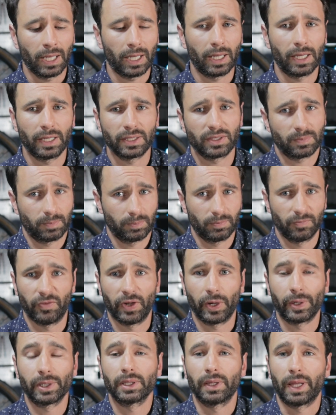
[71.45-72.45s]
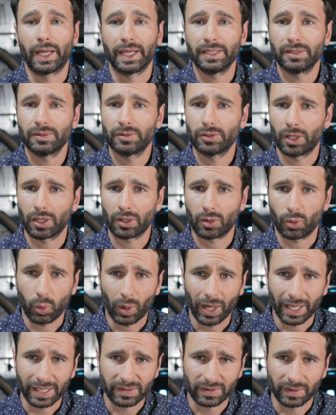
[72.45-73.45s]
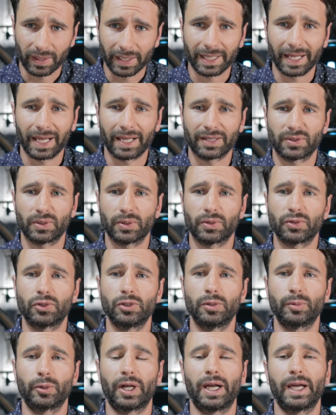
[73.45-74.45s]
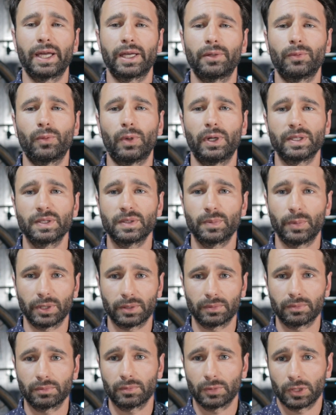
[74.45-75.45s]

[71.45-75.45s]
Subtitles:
It's very light, not quite as light as those super high-end ones, but